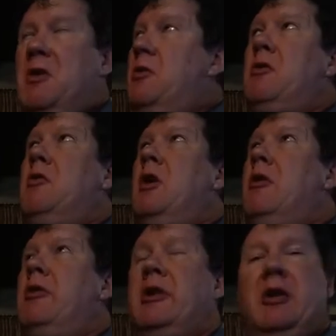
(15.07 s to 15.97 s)
I don't know why
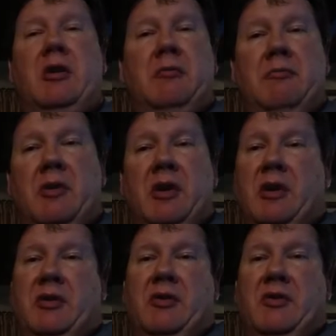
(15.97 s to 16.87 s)
we're here.
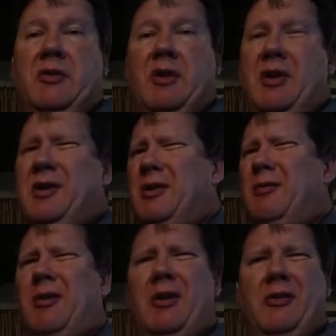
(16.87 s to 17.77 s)
I just I think
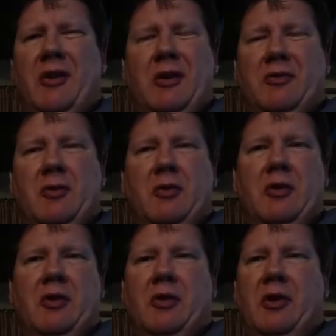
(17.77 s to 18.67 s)
the wife's out
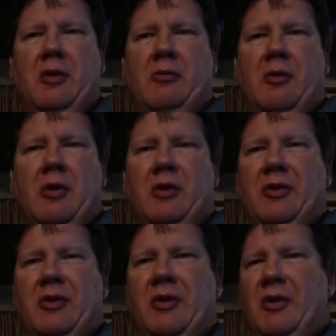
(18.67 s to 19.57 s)
doing yard work,
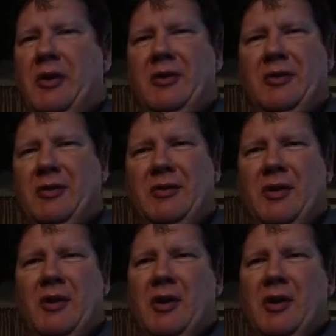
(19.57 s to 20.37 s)
so it's